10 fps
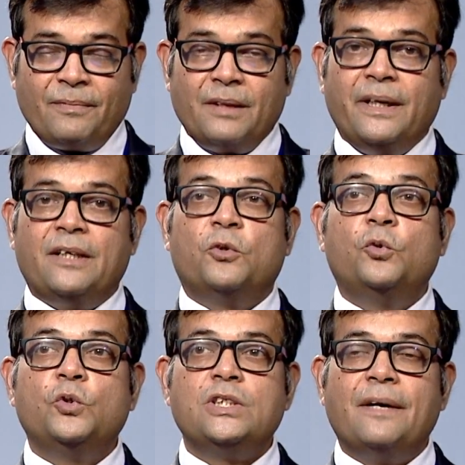But
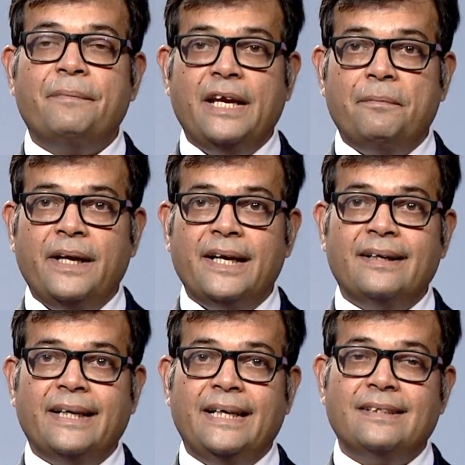who's the main player?
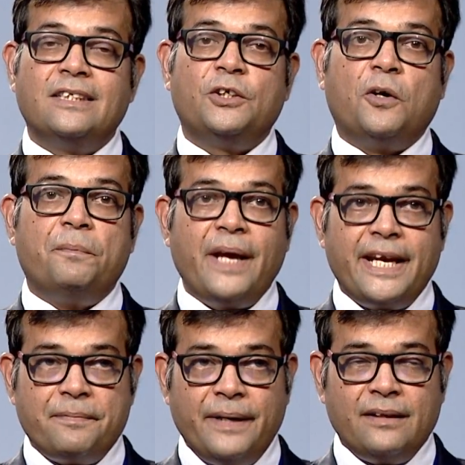It is the top
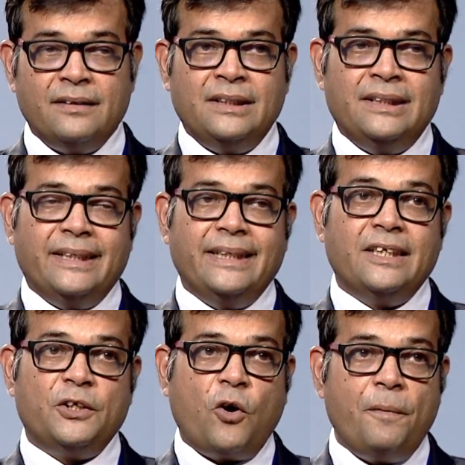management.
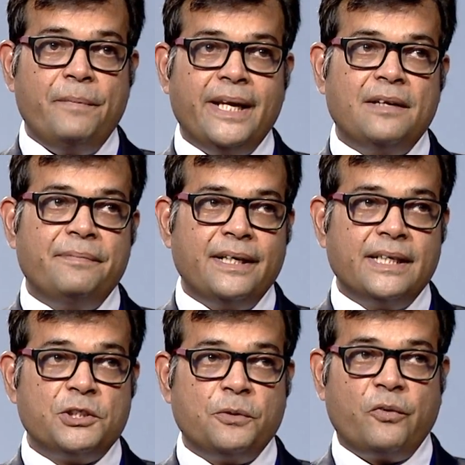The top management
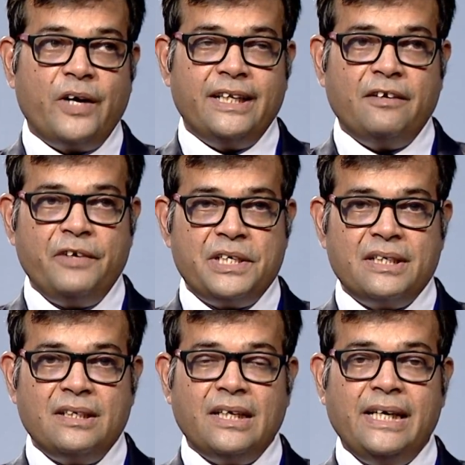has to provide the
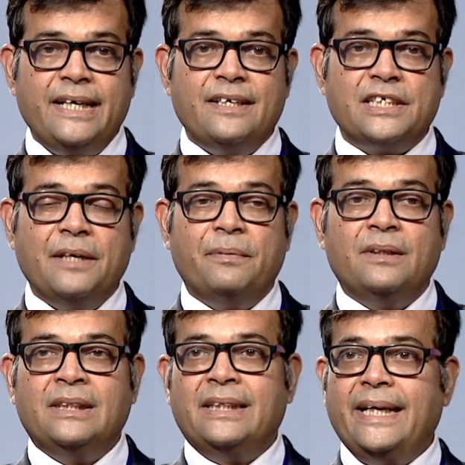vision, the leadership,
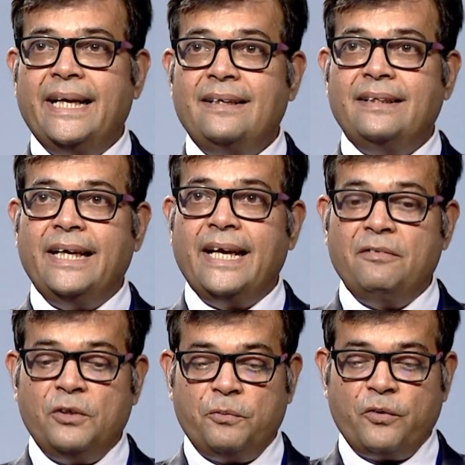and they
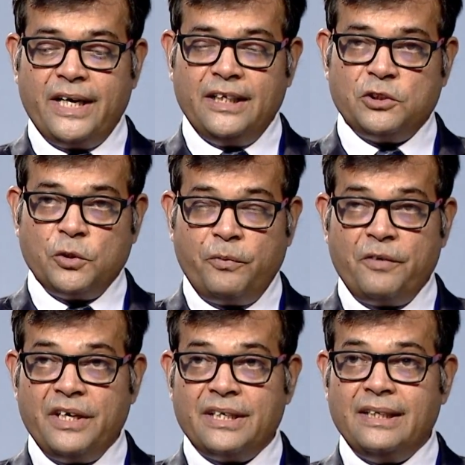have to provide the
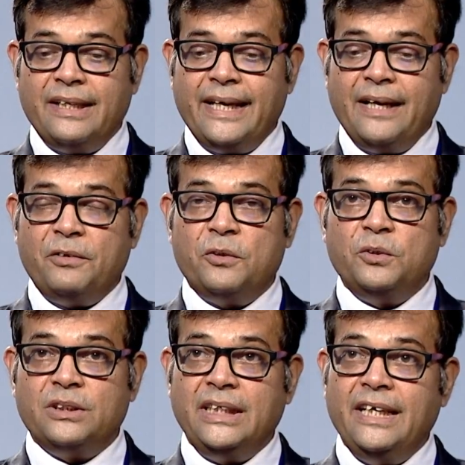supervision. They have to
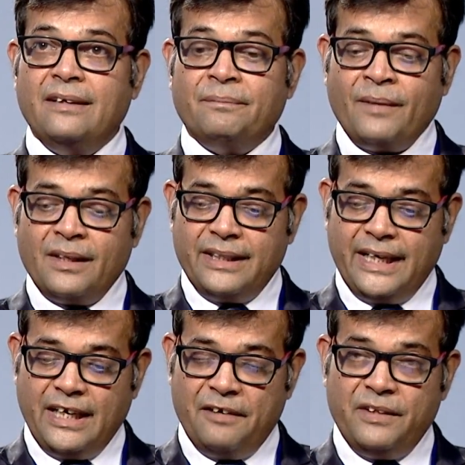see
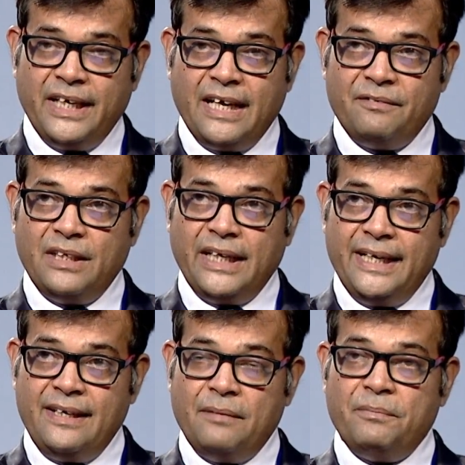that if they have
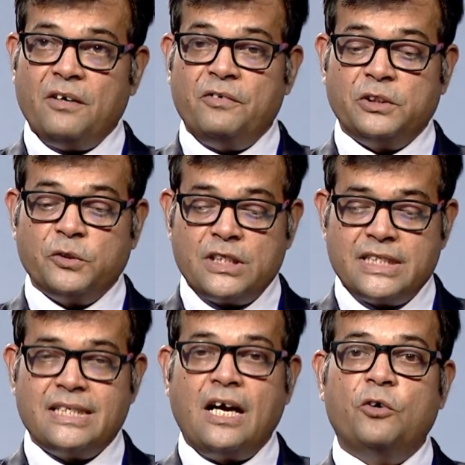n number of
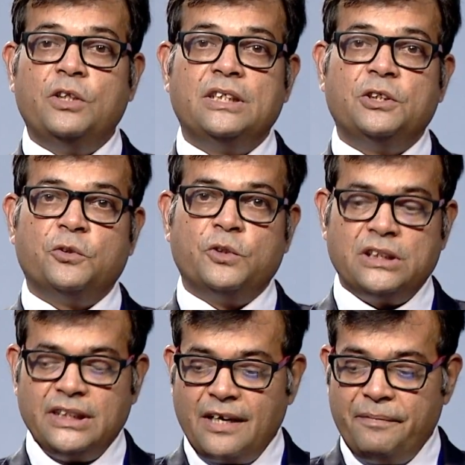resources, how these
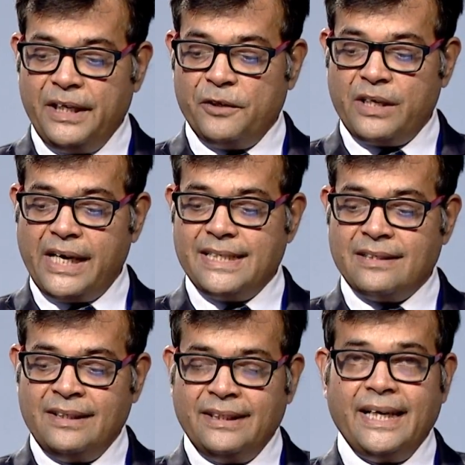resources are being utilized,
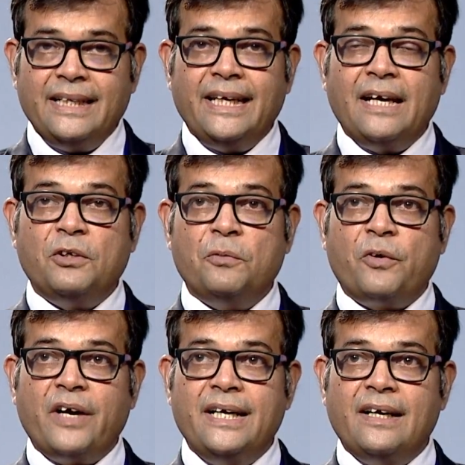and they have to
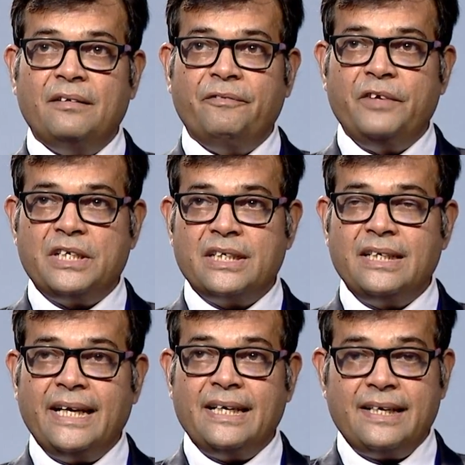provide a
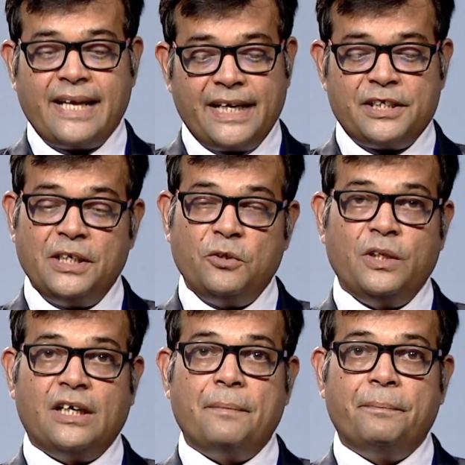vision and a direction to
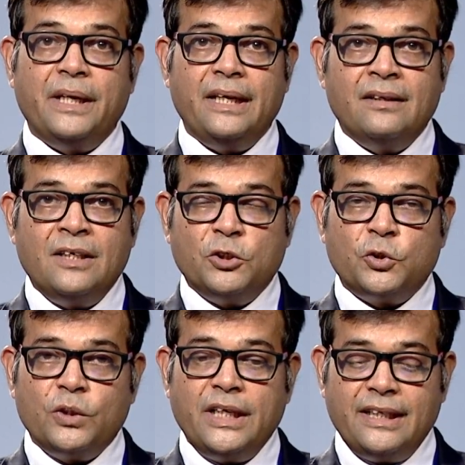the company
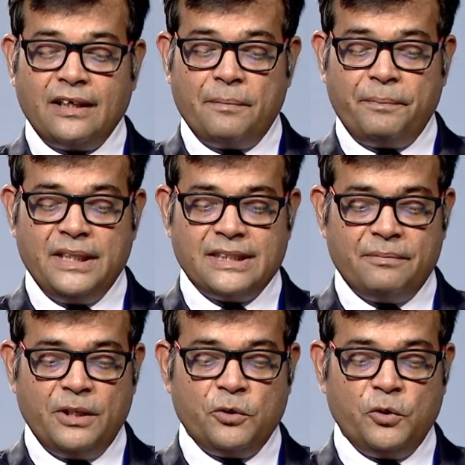so that the company is
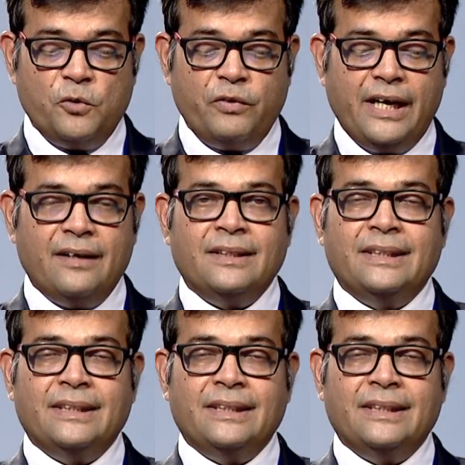able to do well.